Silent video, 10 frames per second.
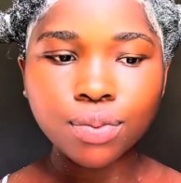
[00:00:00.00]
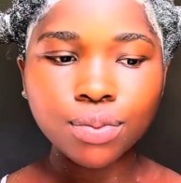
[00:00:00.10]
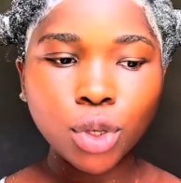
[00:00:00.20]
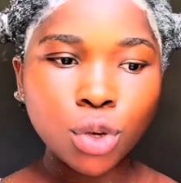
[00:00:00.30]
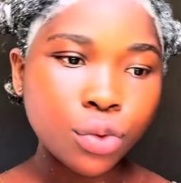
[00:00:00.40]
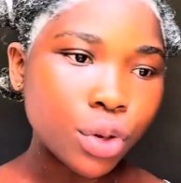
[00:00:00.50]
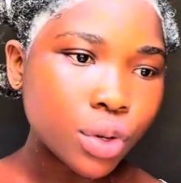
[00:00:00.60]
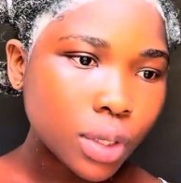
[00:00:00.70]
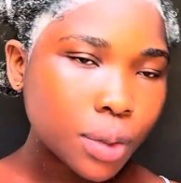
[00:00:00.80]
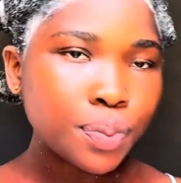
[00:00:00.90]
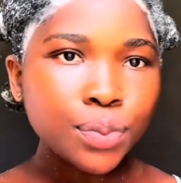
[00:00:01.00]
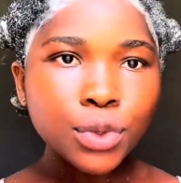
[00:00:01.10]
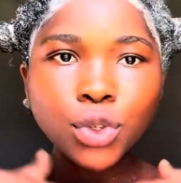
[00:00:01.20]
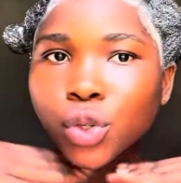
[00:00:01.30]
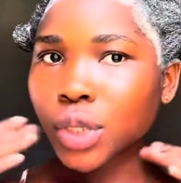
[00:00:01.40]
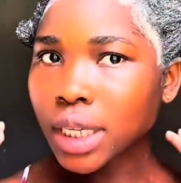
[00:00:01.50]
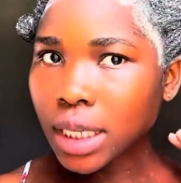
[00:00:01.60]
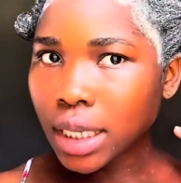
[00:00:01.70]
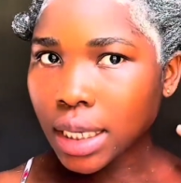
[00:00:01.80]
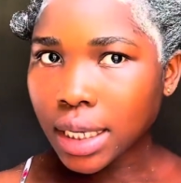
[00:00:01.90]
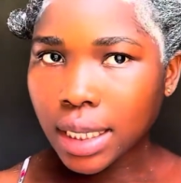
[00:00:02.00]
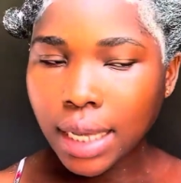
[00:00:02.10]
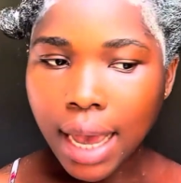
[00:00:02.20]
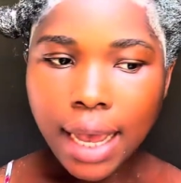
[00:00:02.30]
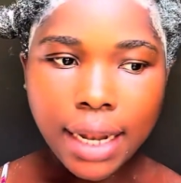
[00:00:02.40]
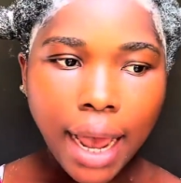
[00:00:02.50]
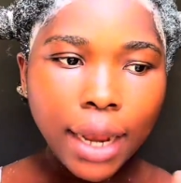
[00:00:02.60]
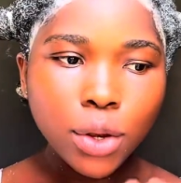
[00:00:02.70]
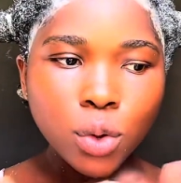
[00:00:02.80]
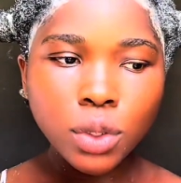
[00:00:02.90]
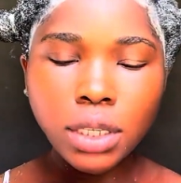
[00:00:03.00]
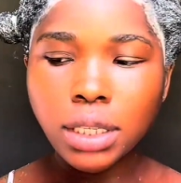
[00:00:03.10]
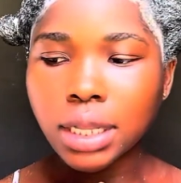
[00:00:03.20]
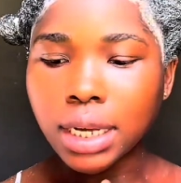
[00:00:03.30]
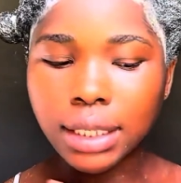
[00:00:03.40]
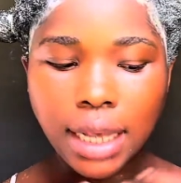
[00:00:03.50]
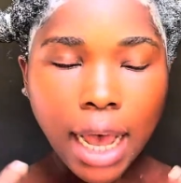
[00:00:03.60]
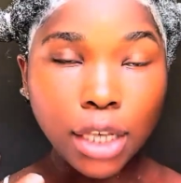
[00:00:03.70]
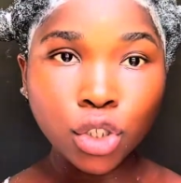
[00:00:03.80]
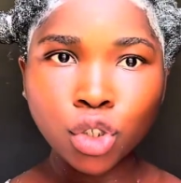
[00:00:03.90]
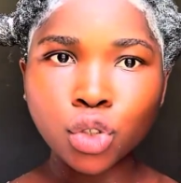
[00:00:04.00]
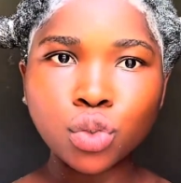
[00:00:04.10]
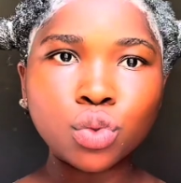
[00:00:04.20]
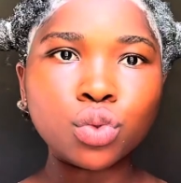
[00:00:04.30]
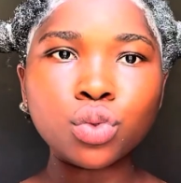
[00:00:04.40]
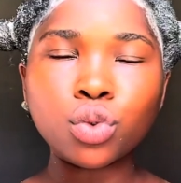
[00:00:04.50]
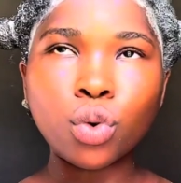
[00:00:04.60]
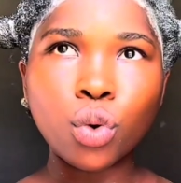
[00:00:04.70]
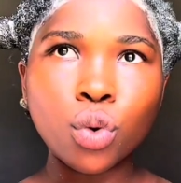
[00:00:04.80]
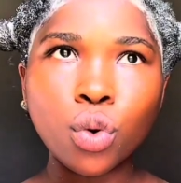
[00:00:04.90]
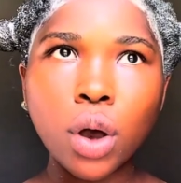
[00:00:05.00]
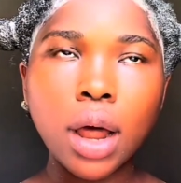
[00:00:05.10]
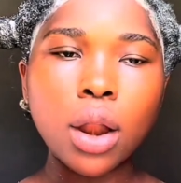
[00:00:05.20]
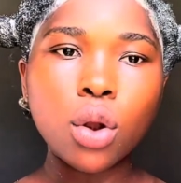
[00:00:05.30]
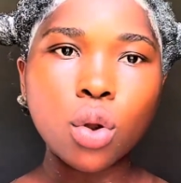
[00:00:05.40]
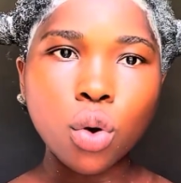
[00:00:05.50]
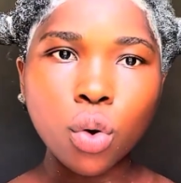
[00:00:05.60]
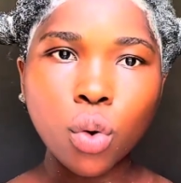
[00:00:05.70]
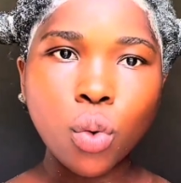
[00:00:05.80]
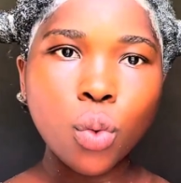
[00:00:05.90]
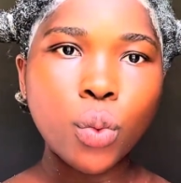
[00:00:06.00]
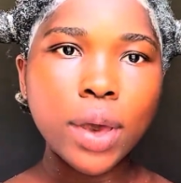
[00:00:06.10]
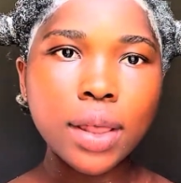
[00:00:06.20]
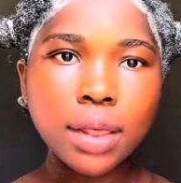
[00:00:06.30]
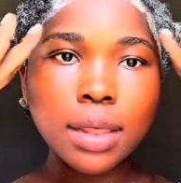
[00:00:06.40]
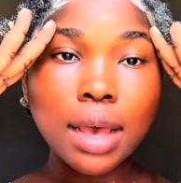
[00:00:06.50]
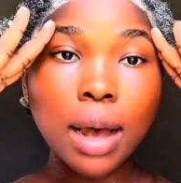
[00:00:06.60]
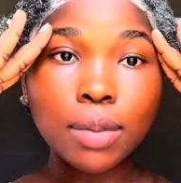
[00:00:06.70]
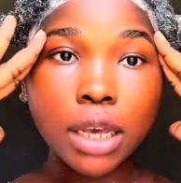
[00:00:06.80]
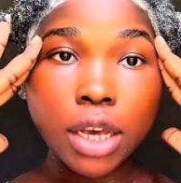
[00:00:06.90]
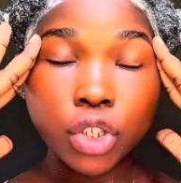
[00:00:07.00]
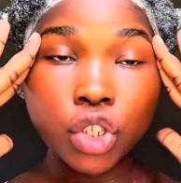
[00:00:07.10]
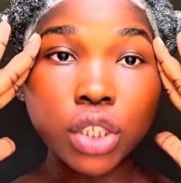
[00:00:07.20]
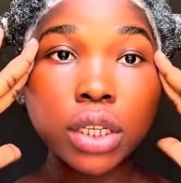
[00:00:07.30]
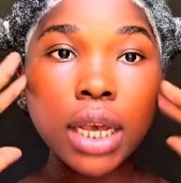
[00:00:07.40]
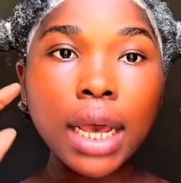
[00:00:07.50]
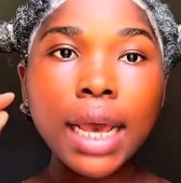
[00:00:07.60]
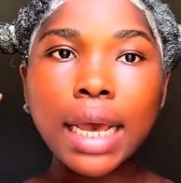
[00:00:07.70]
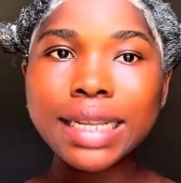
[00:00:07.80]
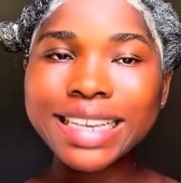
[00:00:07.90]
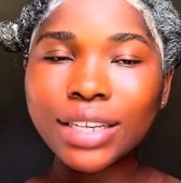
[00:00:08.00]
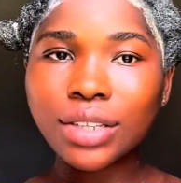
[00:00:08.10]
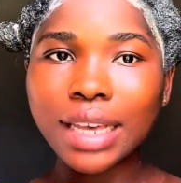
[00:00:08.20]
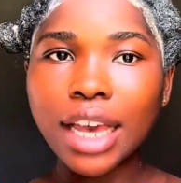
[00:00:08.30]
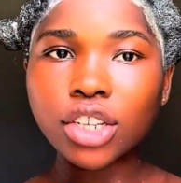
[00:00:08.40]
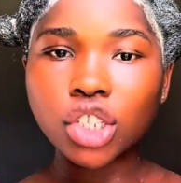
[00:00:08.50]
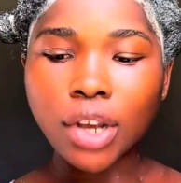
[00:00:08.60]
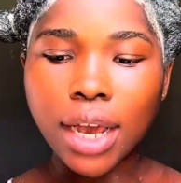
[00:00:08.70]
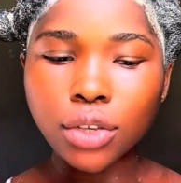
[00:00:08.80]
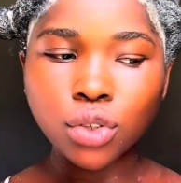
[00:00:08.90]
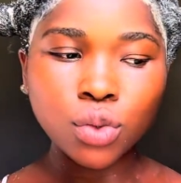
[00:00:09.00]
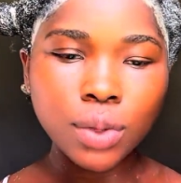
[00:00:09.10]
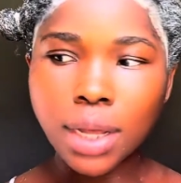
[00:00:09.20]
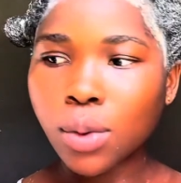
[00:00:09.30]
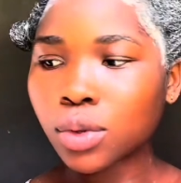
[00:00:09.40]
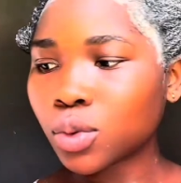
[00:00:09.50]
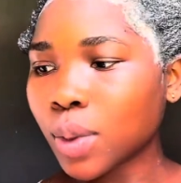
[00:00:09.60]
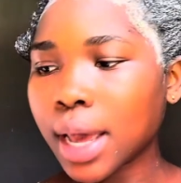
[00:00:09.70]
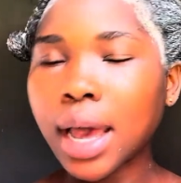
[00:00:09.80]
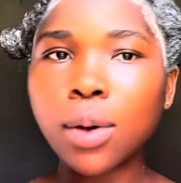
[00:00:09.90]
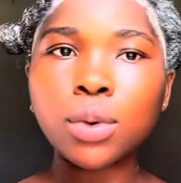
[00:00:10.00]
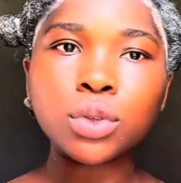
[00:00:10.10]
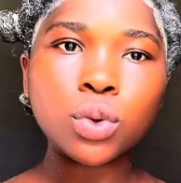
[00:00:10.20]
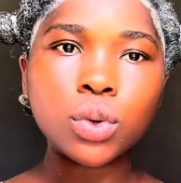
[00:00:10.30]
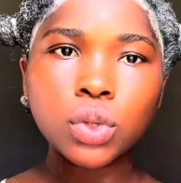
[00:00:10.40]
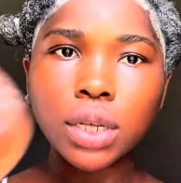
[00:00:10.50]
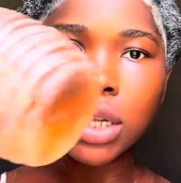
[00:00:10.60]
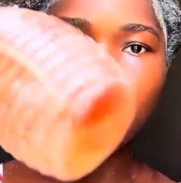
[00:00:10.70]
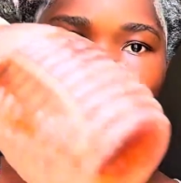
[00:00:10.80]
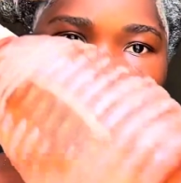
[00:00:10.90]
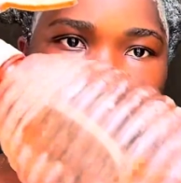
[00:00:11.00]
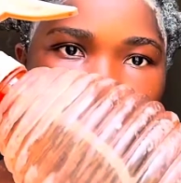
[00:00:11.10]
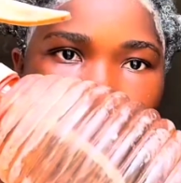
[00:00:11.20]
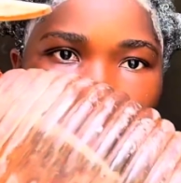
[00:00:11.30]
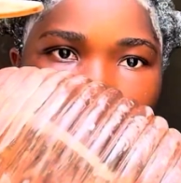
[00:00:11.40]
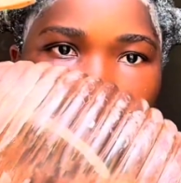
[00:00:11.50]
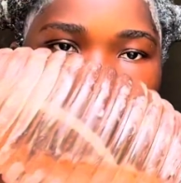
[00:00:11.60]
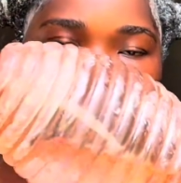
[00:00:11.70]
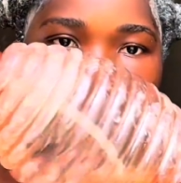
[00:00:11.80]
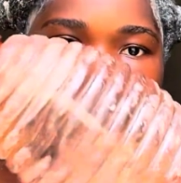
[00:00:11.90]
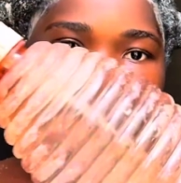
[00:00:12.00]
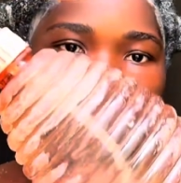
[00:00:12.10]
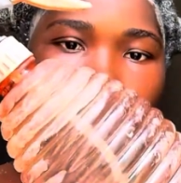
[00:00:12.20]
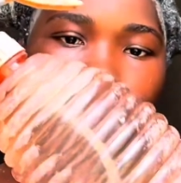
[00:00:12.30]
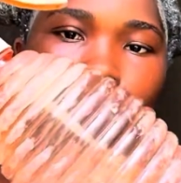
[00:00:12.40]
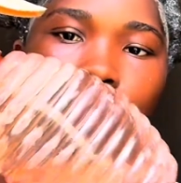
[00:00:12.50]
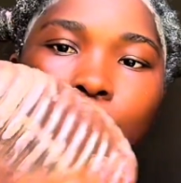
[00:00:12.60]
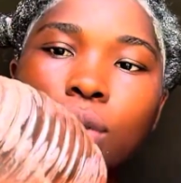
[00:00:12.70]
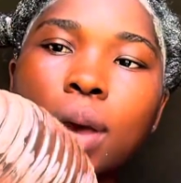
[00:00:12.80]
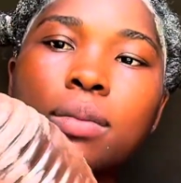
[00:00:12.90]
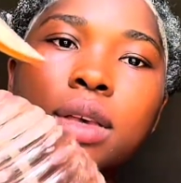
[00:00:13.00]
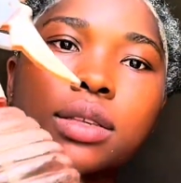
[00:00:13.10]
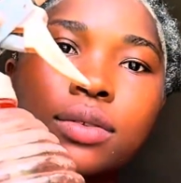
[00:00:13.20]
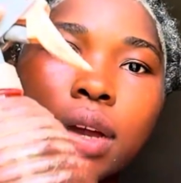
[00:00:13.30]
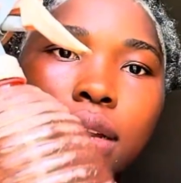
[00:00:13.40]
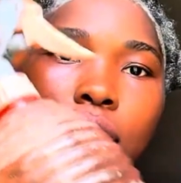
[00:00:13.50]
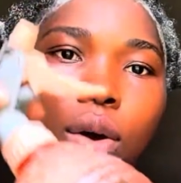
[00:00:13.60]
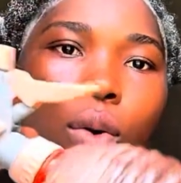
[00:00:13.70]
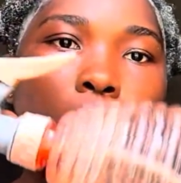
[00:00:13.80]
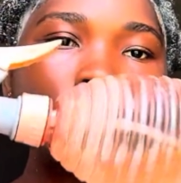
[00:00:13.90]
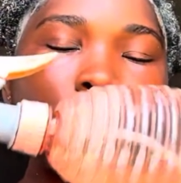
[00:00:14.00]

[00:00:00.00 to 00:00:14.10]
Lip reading: curious. So this is it, and I noticed that as you go along with the application, it tends to get dry. So that was why I was constantly using which is quite messy right now. I was